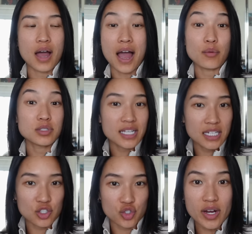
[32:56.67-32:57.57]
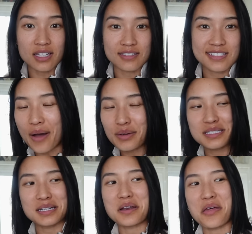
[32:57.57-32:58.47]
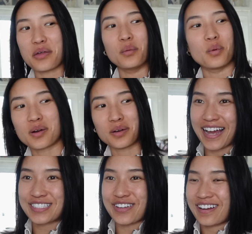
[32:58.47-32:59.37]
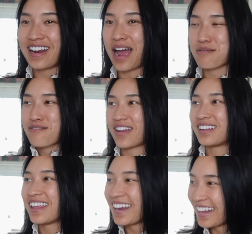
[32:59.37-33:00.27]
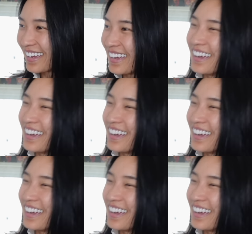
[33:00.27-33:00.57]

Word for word: I was like in a trance. I was in another world. I started hyperventilating.